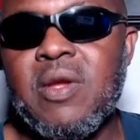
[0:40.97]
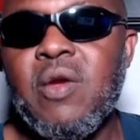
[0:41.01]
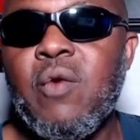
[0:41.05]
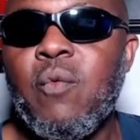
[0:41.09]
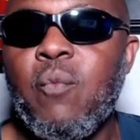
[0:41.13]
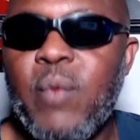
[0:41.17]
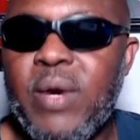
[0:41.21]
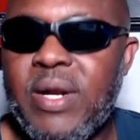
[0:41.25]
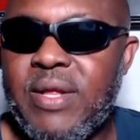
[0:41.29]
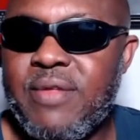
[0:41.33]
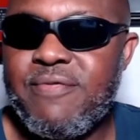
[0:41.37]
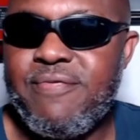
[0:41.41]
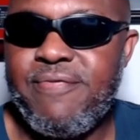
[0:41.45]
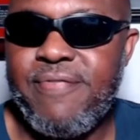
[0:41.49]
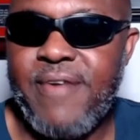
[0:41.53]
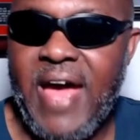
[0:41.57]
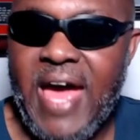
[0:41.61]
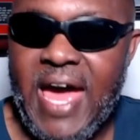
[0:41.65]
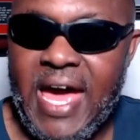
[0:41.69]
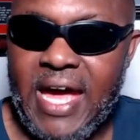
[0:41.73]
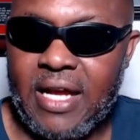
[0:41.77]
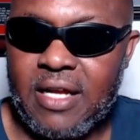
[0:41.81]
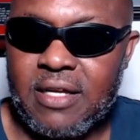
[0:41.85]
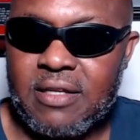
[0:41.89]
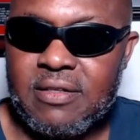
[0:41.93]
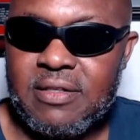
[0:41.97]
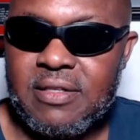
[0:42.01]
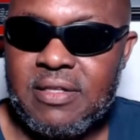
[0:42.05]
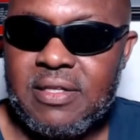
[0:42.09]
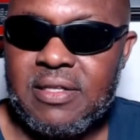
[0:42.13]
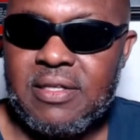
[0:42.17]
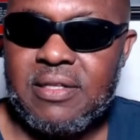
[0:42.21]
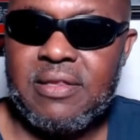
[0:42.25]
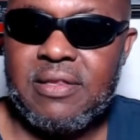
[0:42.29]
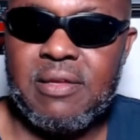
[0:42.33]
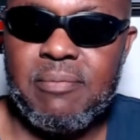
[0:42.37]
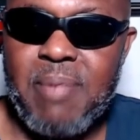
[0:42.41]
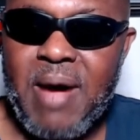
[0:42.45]
when in fact,
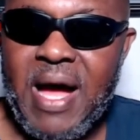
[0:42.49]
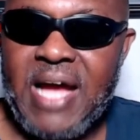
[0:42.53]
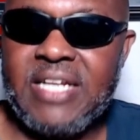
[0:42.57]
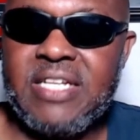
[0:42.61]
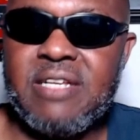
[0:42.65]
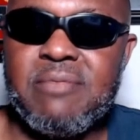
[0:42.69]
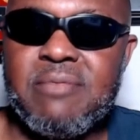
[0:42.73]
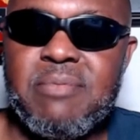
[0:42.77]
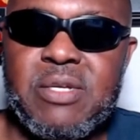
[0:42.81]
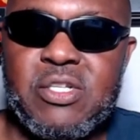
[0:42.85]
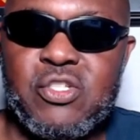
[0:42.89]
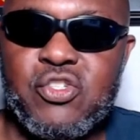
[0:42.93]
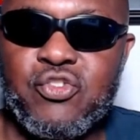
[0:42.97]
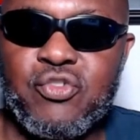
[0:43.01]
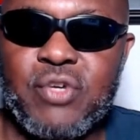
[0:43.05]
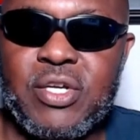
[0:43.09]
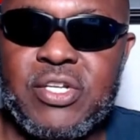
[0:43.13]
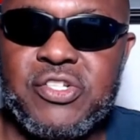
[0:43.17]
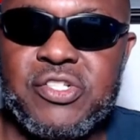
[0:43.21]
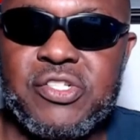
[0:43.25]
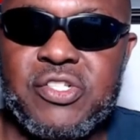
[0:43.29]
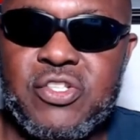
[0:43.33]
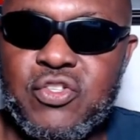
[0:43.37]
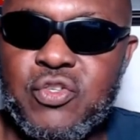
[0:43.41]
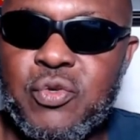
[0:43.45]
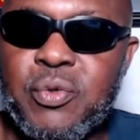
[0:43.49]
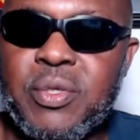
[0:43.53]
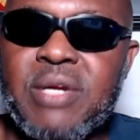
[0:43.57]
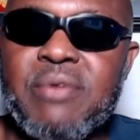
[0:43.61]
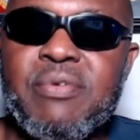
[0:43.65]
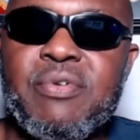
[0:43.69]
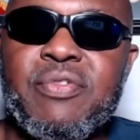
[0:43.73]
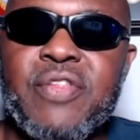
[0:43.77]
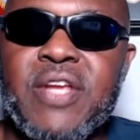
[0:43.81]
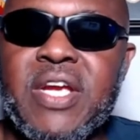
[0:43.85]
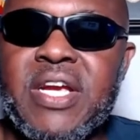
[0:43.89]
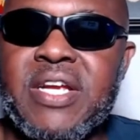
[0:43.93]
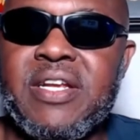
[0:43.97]
the Biden administration is doing
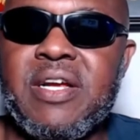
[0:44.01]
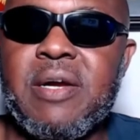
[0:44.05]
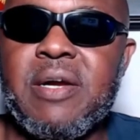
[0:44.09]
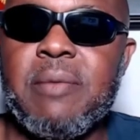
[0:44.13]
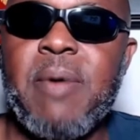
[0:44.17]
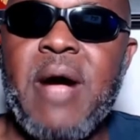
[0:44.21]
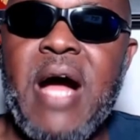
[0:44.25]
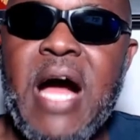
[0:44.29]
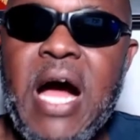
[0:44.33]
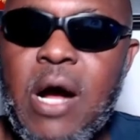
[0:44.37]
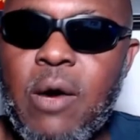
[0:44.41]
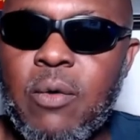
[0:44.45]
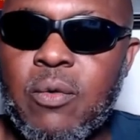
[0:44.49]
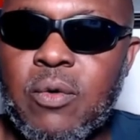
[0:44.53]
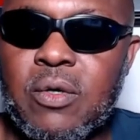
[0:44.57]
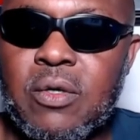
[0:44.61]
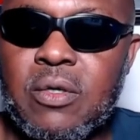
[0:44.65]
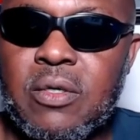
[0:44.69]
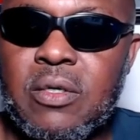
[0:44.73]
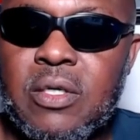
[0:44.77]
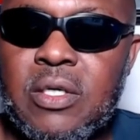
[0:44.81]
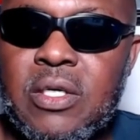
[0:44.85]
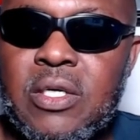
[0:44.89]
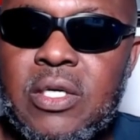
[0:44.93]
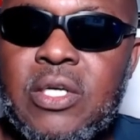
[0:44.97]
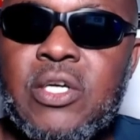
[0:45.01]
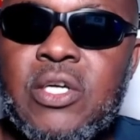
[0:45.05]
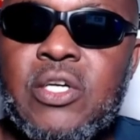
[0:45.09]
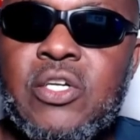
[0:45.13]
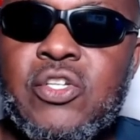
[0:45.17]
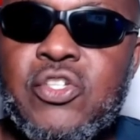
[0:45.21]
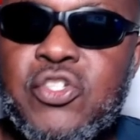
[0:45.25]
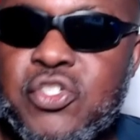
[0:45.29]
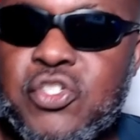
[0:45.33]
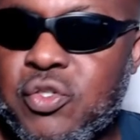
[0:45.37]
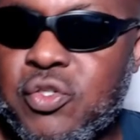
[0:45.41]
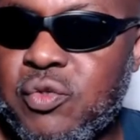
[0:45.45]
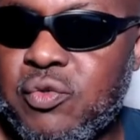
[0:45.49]
everything in their power
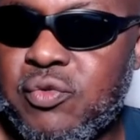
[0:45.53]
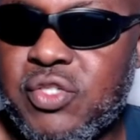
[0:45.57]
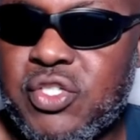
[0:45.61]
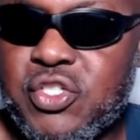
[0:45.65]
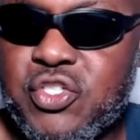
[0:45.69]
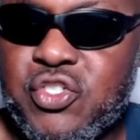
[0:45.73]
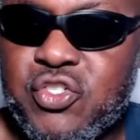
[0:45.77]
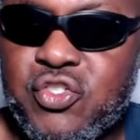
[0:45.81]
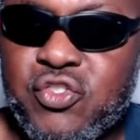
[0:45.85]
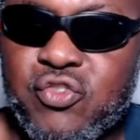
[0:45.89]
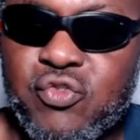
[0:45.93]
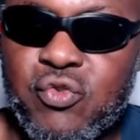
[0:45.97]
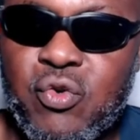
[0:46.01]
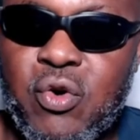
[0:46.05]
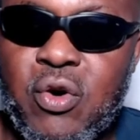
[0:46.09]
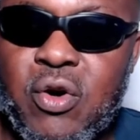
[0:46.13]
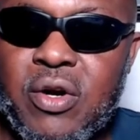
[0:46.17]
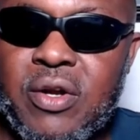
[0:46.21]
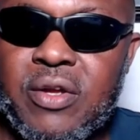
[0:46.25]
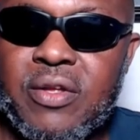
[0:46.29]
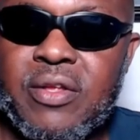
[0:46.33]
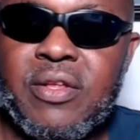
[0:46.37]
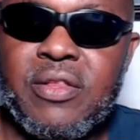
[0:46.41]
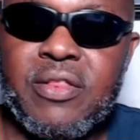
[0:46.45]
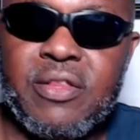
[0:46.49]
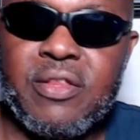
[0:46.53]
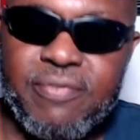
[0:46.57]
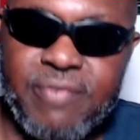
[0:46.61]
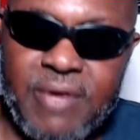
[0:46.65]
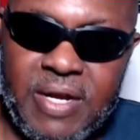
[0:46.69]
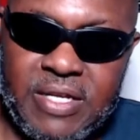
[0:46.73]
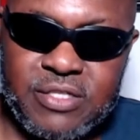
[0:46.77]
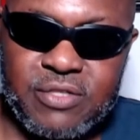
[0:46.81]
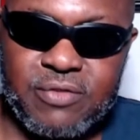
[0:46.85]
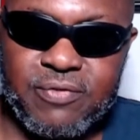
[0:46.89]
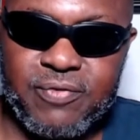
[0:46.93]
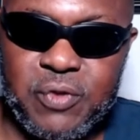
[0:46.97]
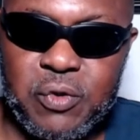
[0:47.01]
to destroy the
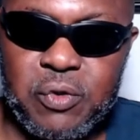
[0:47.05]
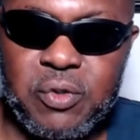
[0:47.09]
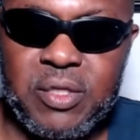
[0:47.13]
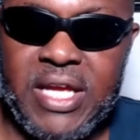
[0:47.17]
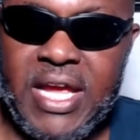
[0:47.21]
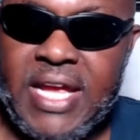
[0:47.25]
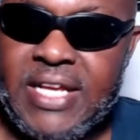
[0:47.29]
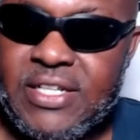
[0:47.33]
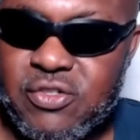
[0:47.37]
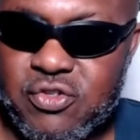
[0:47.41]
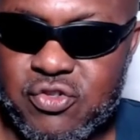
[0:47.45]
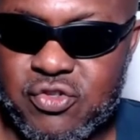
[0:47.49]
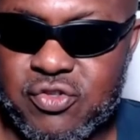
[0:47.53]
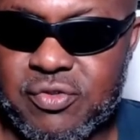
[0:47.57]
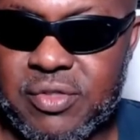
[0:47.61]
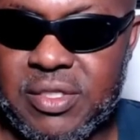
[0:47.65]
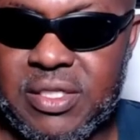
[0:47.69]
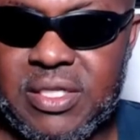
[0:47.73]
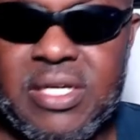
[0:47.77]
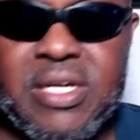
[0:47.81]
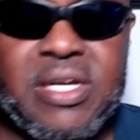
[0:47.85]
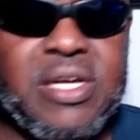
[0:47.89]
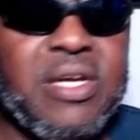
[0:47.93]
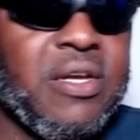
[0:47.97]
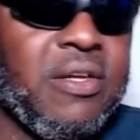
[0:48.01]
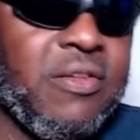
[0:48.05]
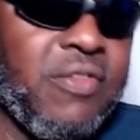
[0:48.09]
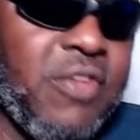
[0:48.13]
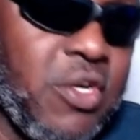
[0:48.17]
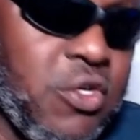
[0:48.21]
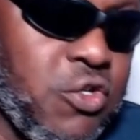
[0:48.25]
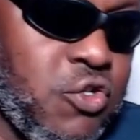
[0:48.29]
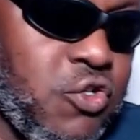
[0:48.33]
fossil fuel industry. There